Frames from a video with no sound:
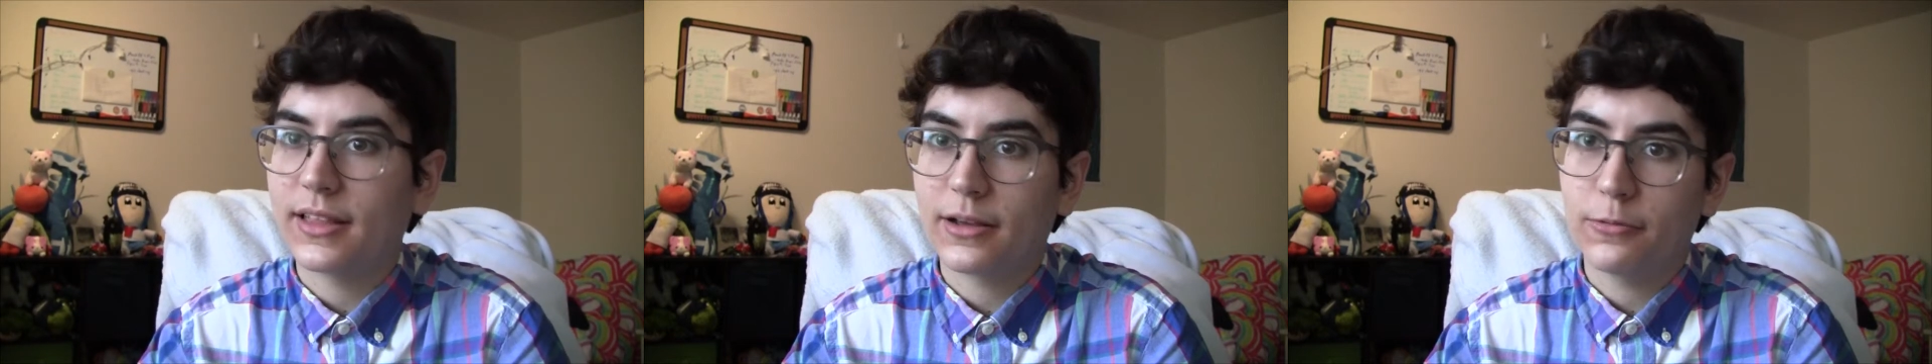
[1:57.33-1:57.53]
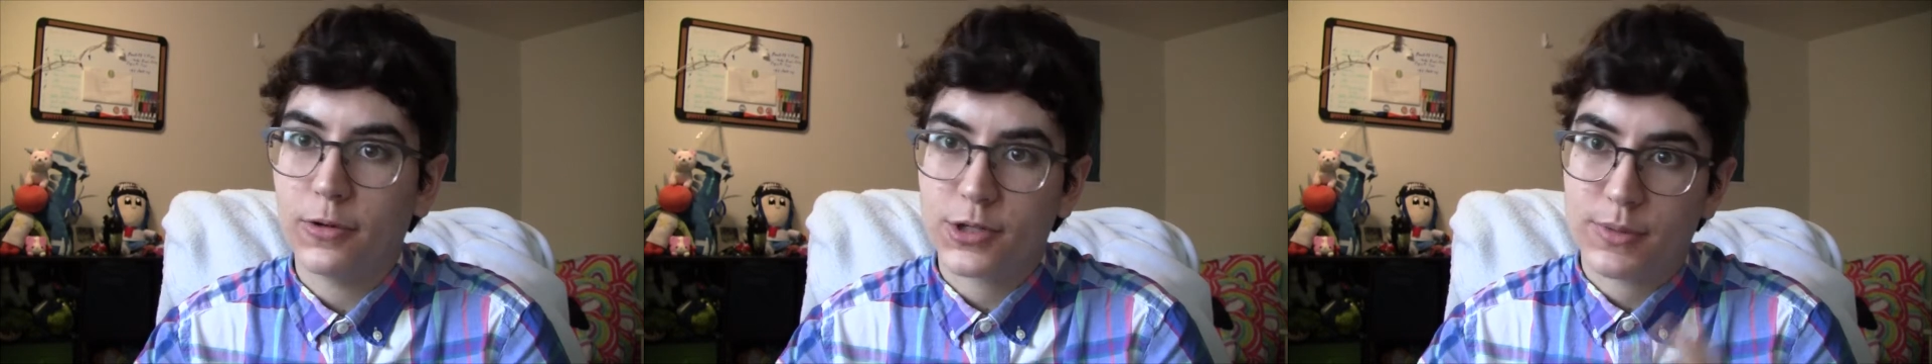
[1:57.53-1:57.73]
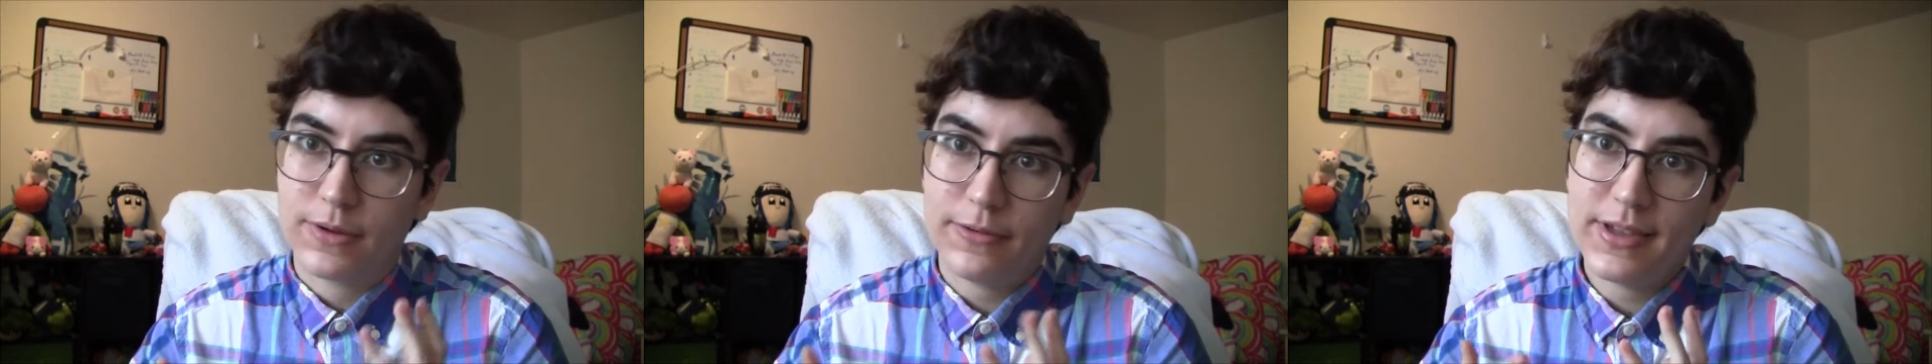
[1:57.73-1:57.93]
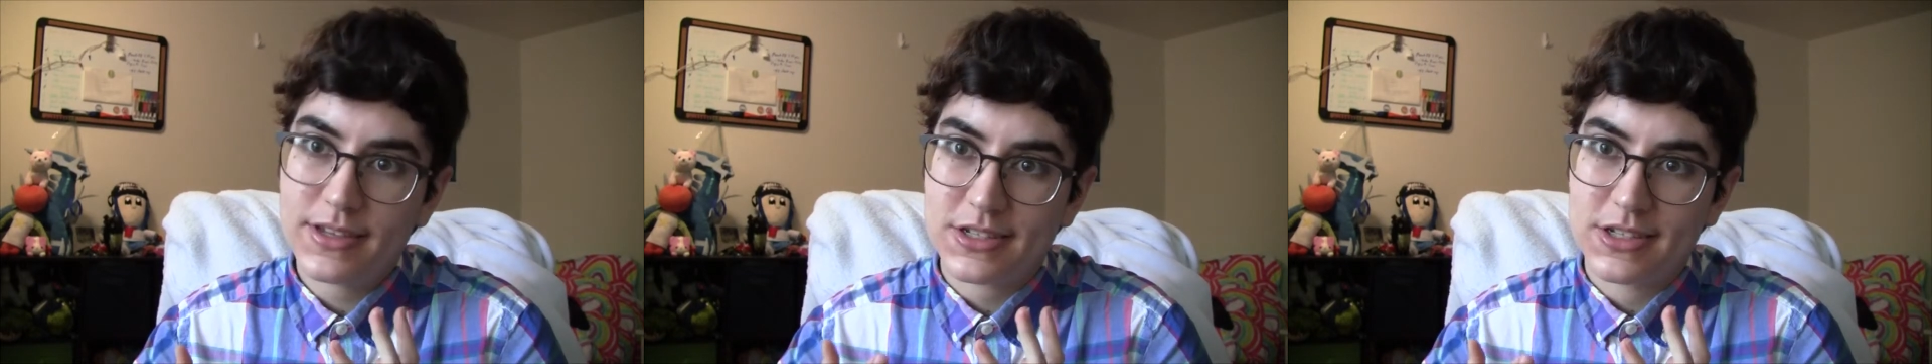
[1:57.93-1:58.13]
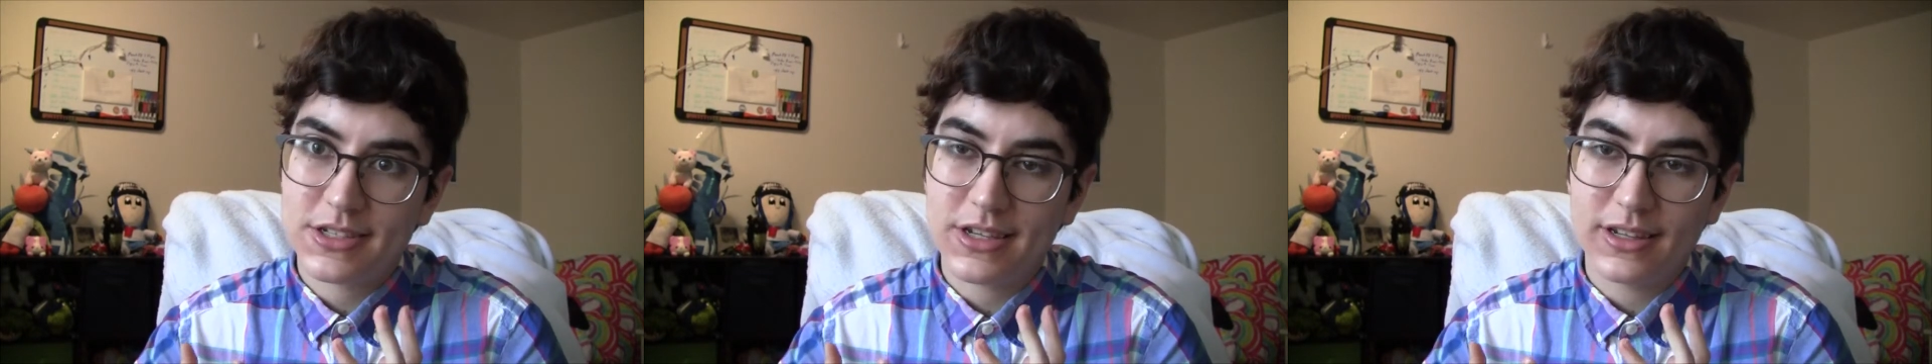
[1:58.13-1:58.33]
like wash my
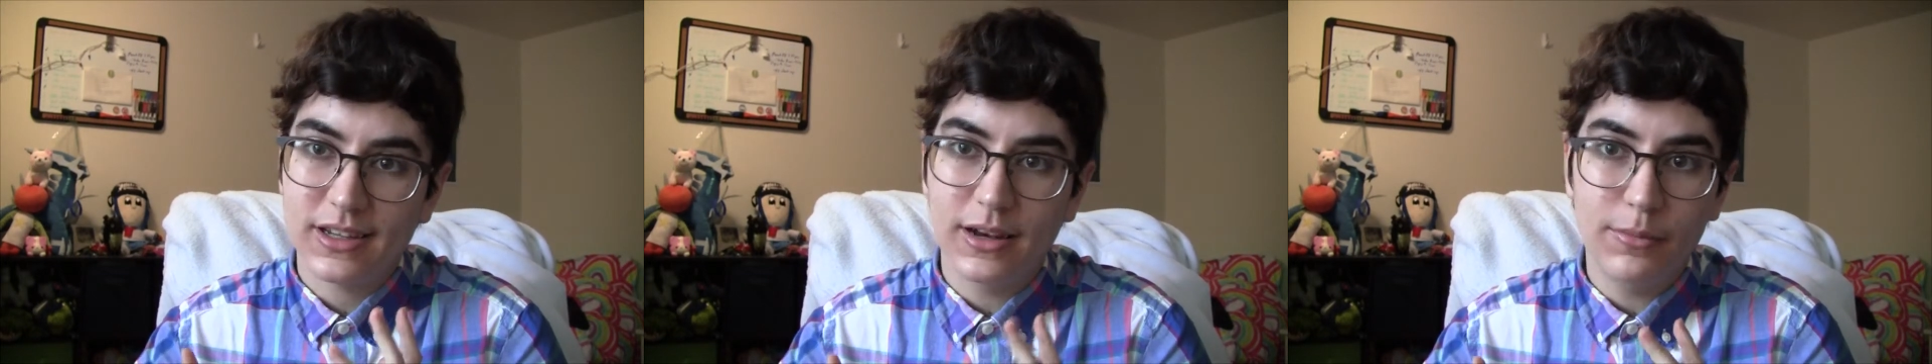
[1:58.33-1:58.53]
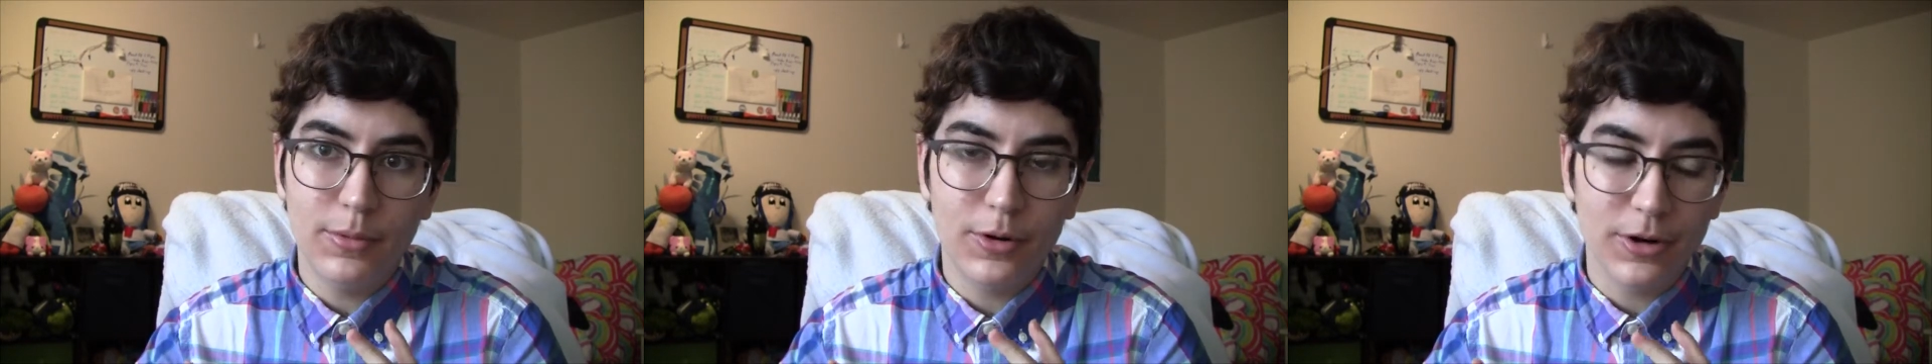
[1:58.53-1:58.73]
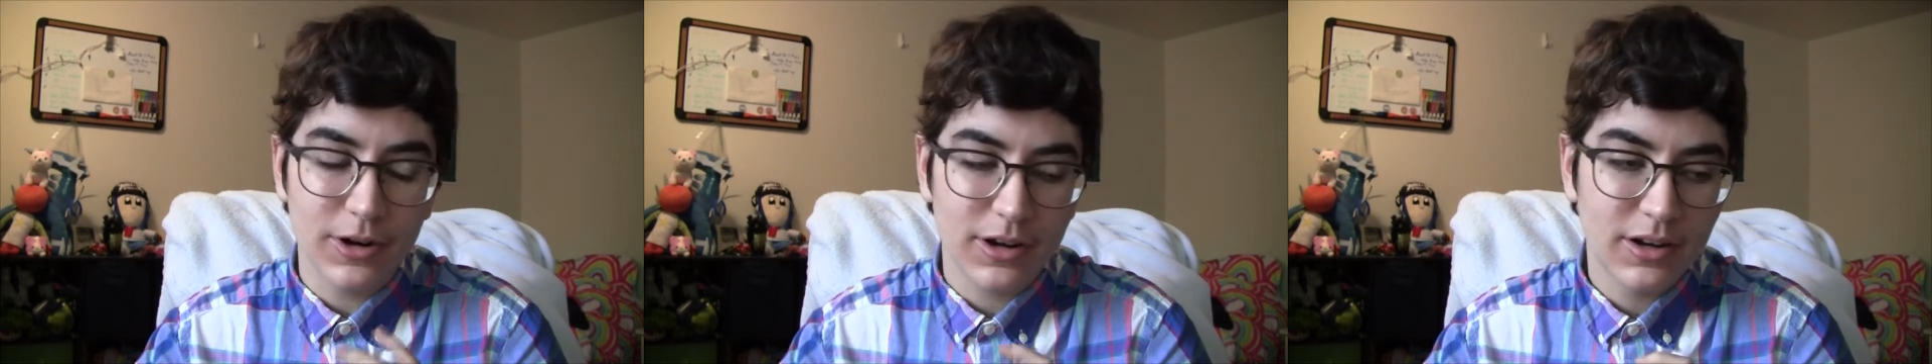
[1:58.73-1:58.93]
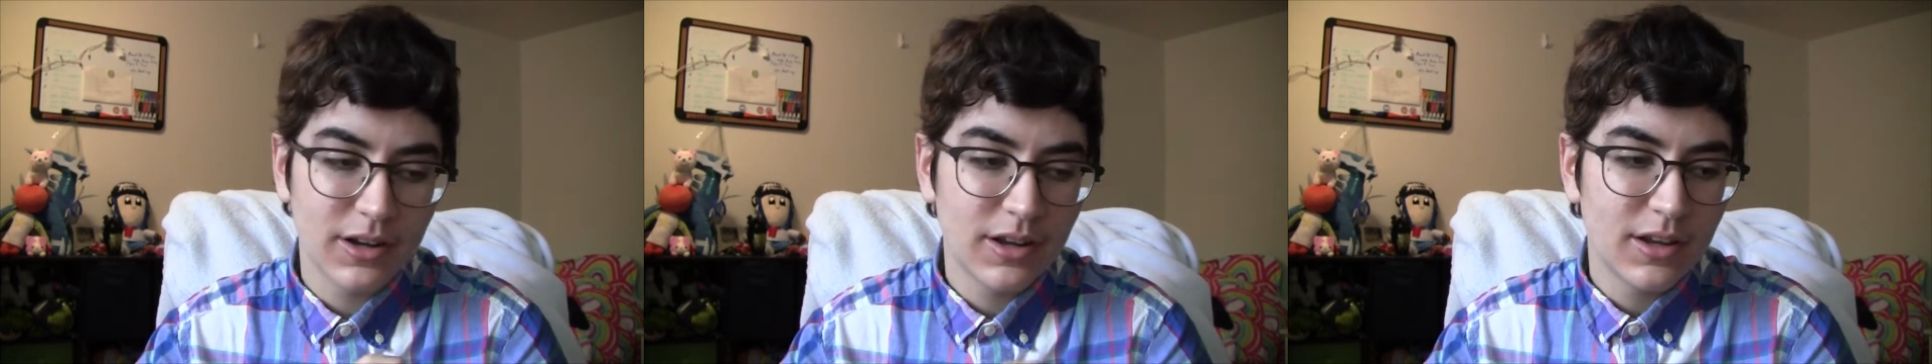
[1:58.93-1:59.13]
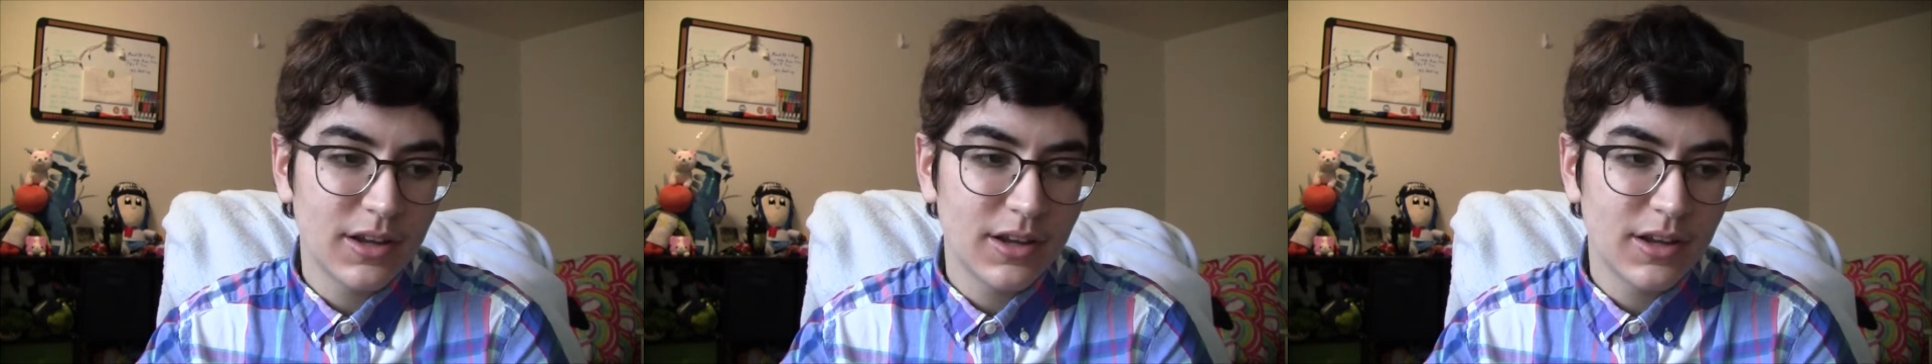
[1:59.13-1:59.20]
face anymore.